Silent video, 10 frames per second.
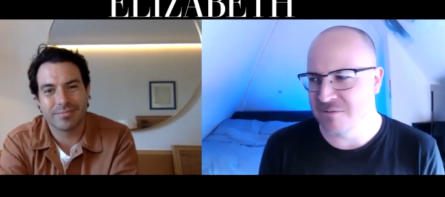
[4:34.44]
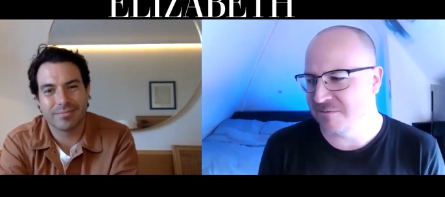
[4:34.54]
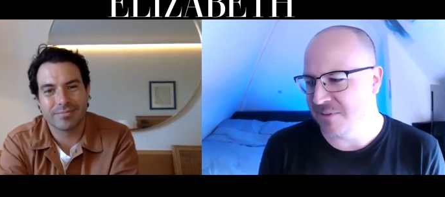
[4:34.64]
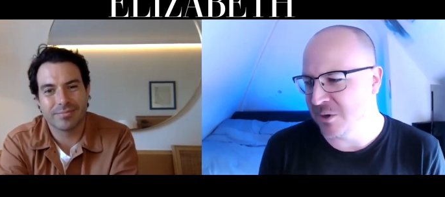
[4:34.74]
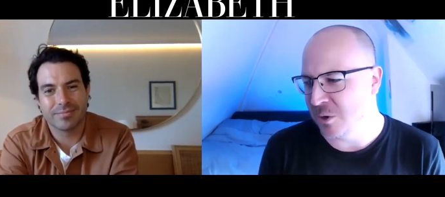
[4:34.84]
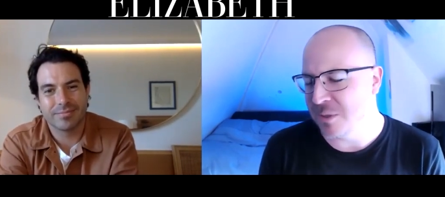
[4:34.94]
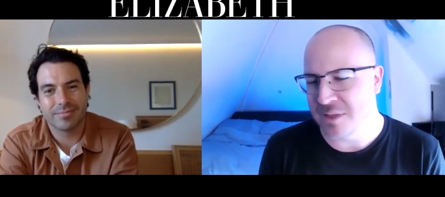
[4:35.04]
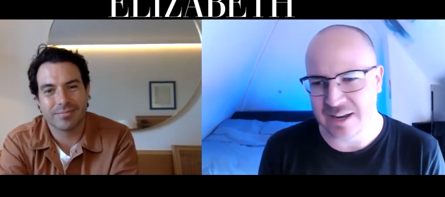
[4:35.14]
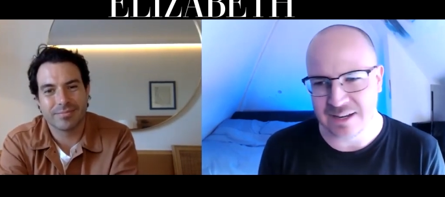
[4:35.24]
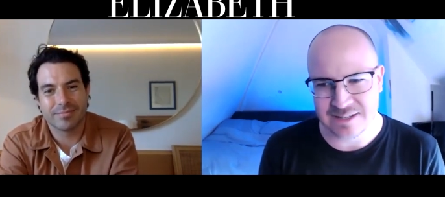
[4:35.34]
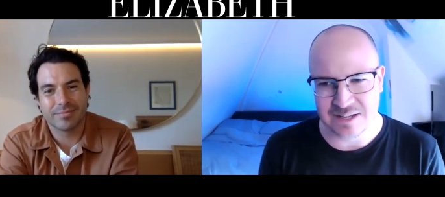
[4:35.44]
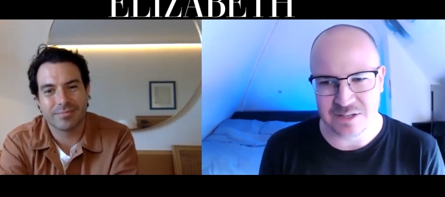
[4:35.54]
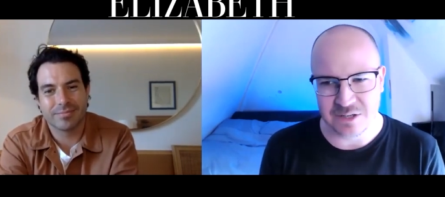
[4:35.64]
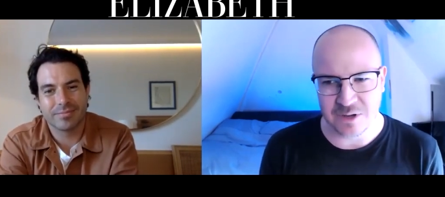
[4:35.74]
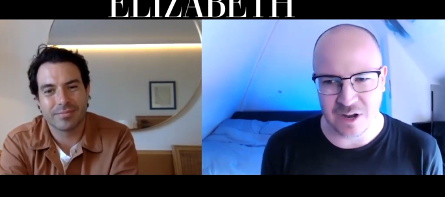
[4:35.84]
Speaker 1: of a good thing in the
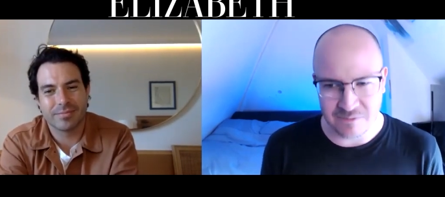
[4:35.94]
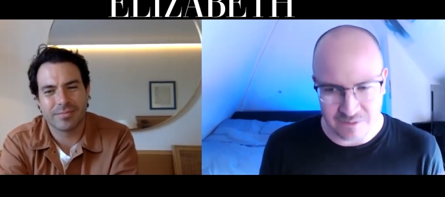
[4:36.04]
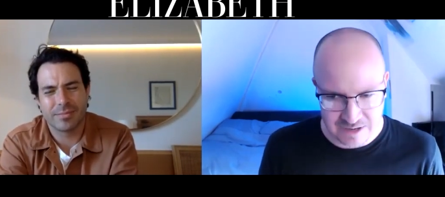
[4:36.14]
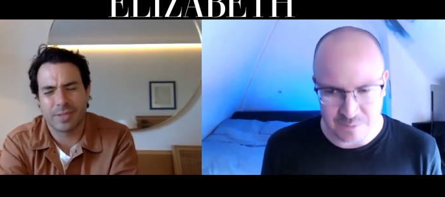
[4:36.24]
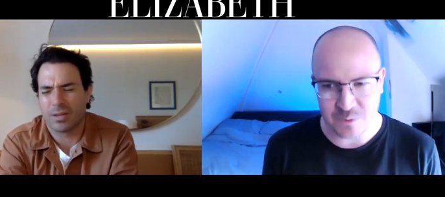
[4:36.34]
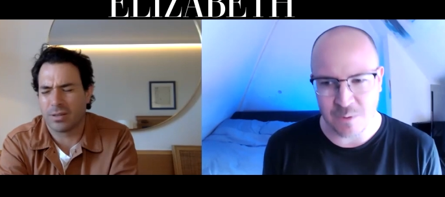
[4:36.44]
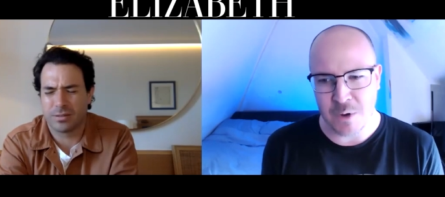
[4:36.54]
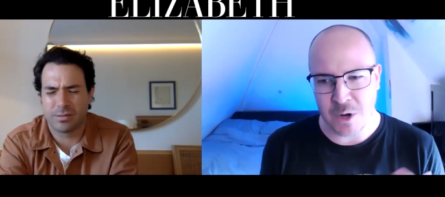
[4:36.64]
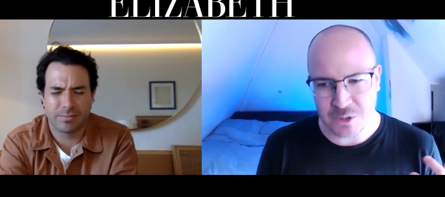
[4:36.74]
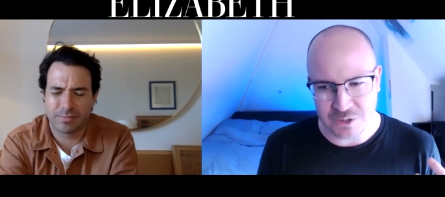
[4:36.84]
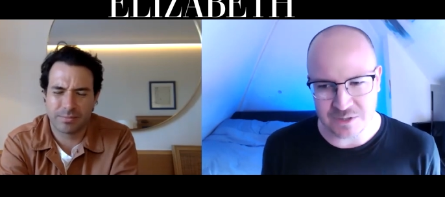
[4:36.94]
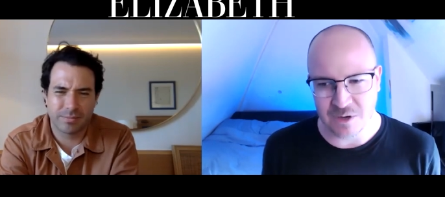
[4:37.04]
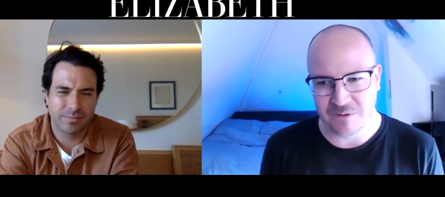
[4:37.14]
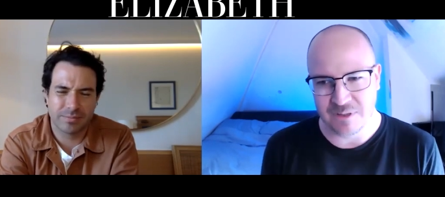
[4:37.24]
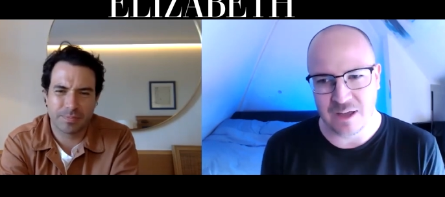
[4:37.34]
sense that you're kind of able to immerse
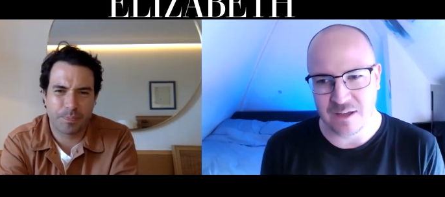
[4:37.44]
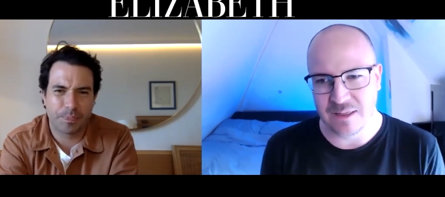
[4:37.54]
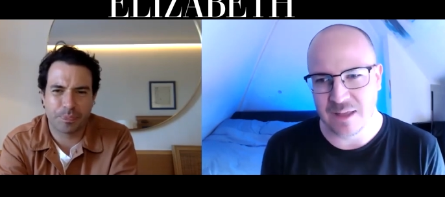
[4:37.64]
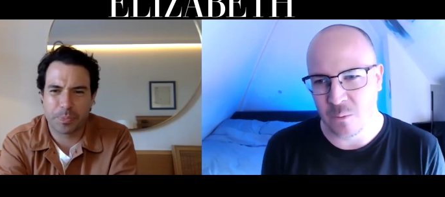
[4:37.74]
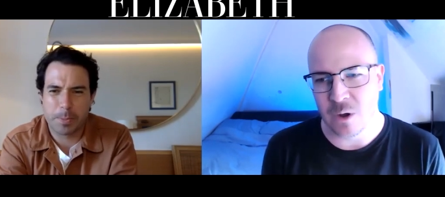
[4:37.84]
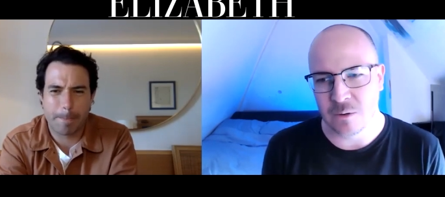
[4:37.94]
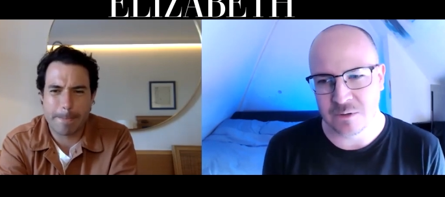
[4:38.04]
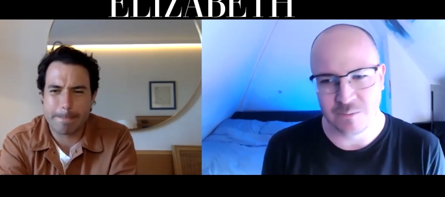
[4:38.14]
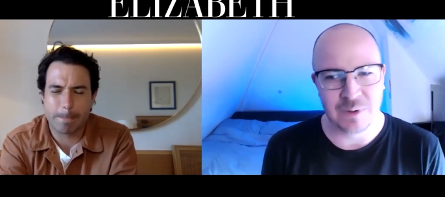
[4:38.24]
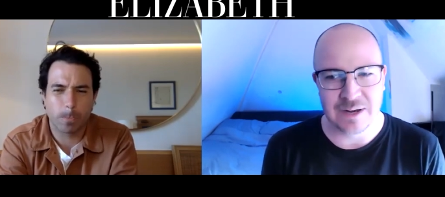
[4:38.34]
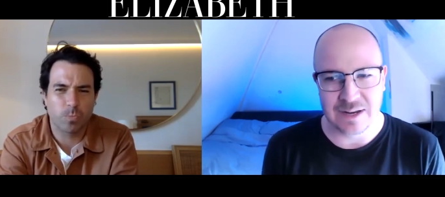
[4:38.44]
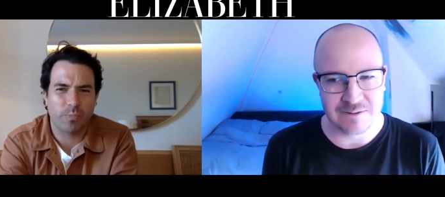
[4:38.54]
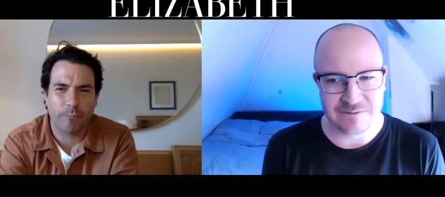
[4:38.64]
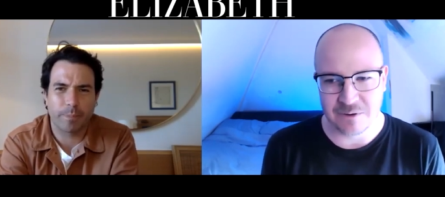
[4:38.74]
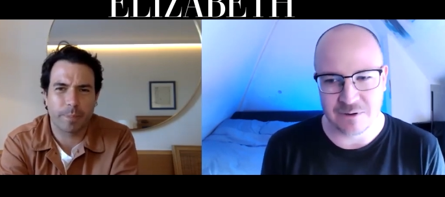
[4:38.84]
yourself in that, in that world
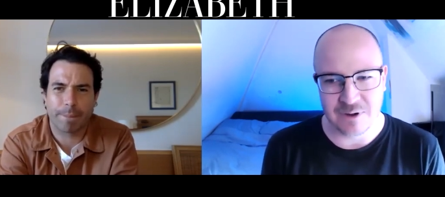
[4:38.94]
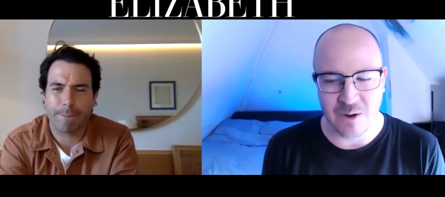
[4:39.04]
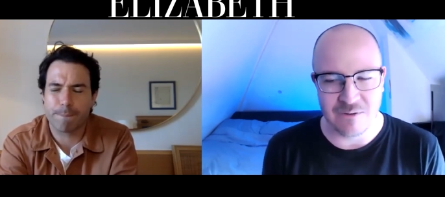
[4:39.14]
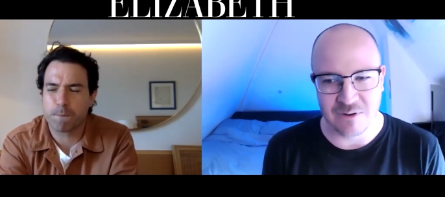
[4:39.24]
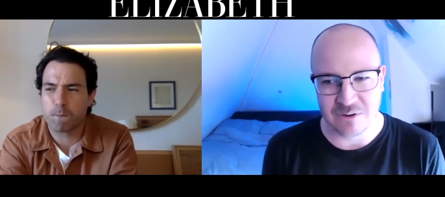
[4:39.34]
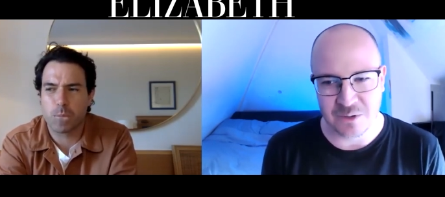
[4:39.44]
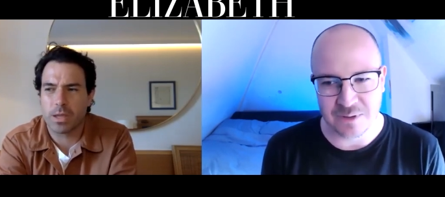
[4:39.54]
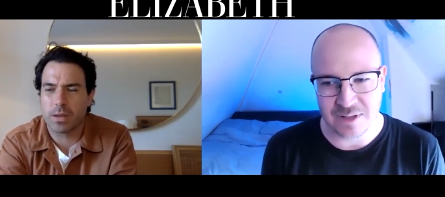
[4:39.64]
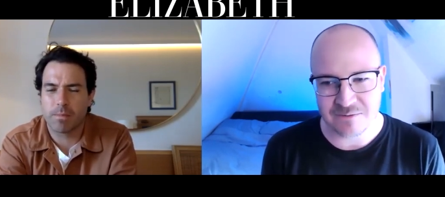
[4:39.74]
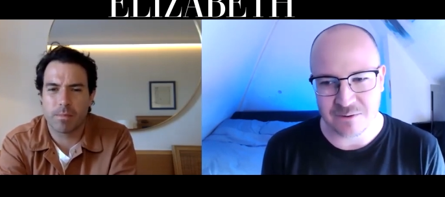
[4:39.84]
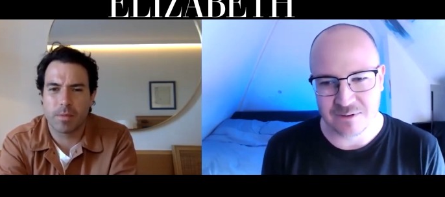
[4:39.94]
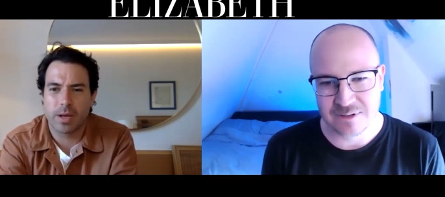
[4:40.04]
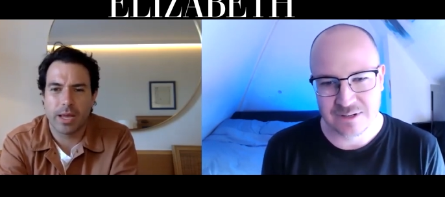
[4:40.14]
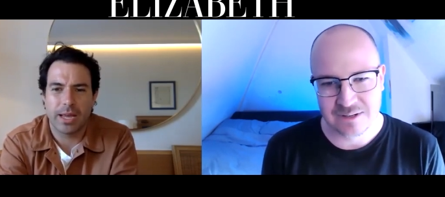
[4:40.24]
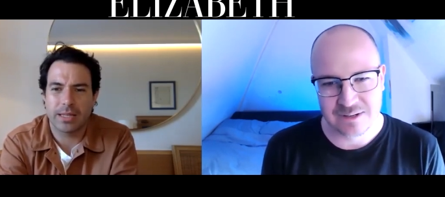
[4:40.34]
completely for however long you were there for?
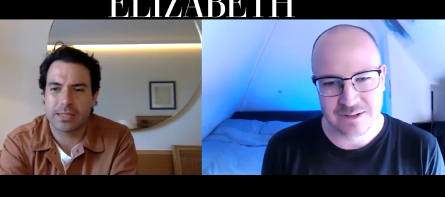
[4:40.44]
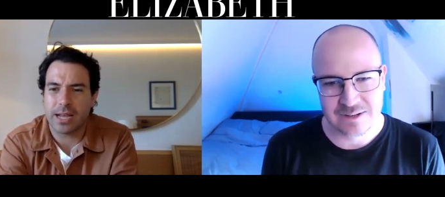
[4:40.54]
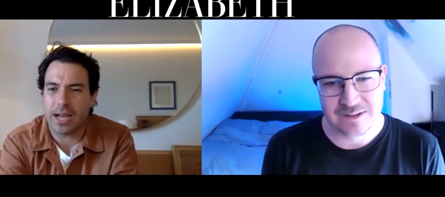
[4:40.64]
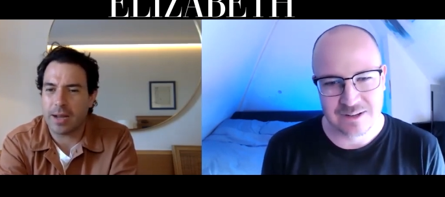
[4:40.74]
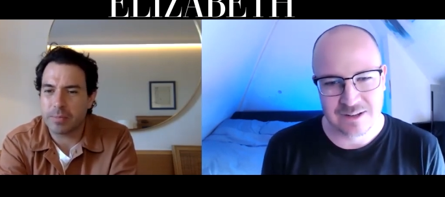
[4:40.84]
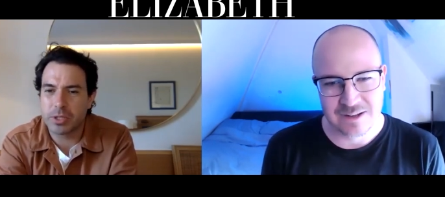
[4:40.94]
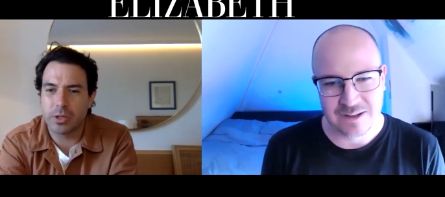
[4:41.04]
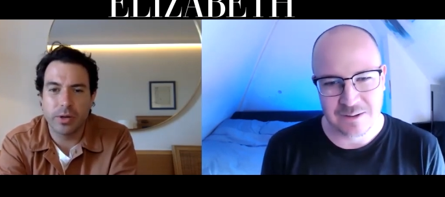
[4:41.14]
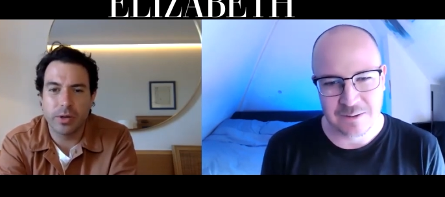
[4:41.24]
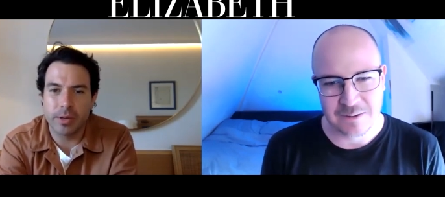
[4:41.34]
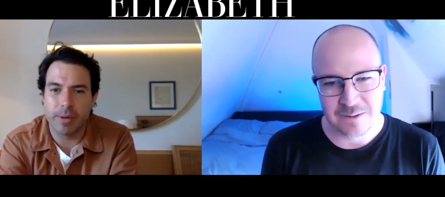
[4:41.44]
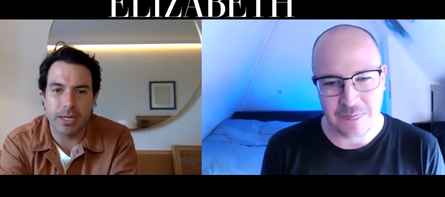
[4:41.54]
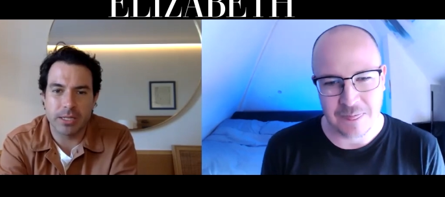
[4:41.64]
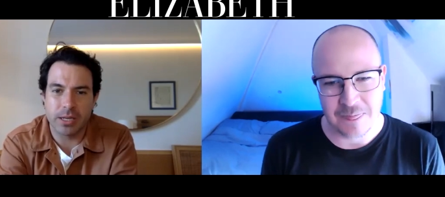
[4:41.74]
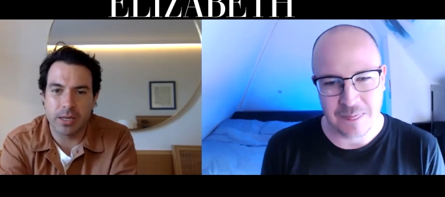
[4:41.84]
Speaker 2: It's absolutely
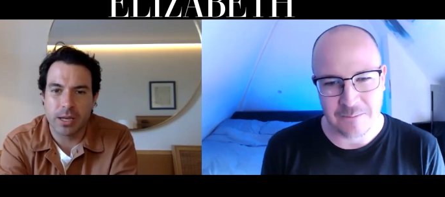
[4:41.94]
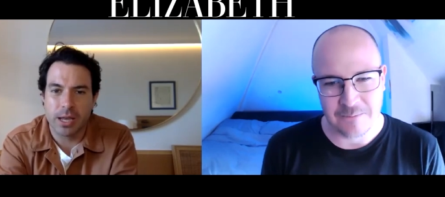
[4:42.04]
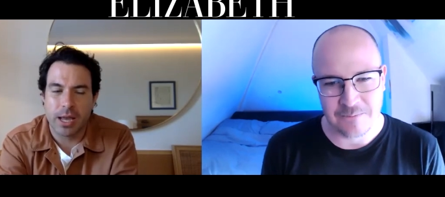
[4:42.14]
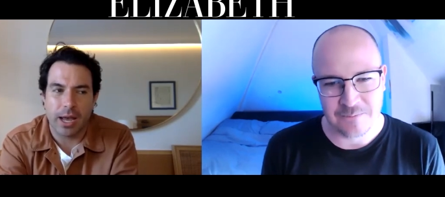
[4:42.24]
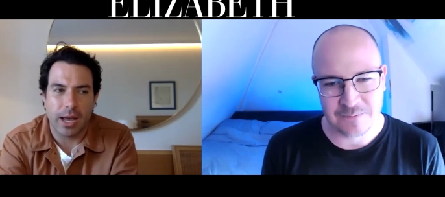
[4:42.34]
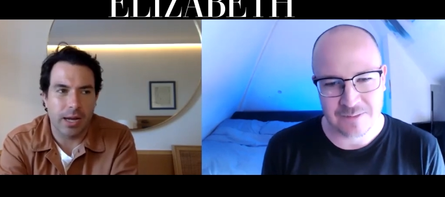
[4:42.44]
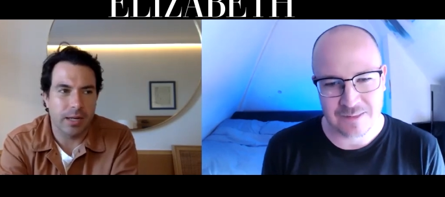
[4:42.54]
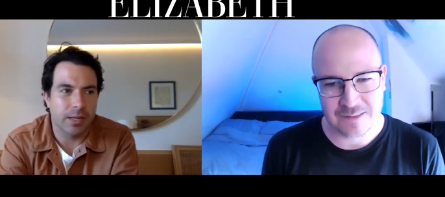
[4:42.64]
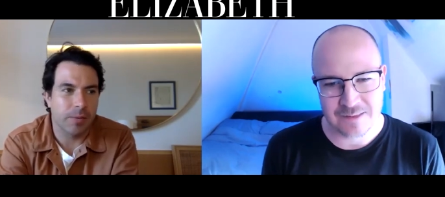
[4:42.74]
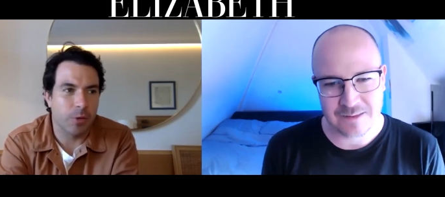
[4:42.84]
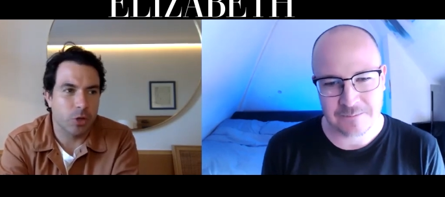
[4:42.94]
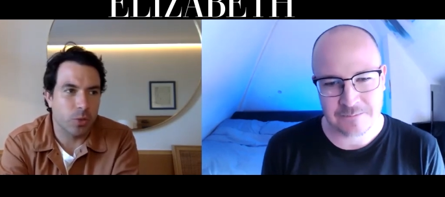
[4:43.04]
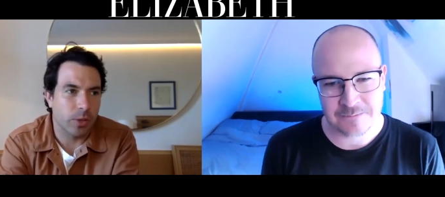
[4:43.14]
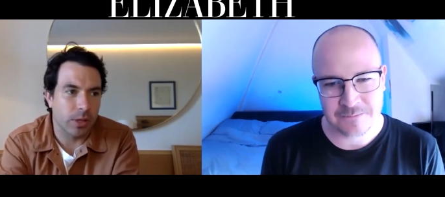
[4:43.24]
amazing. And I'm not sure whether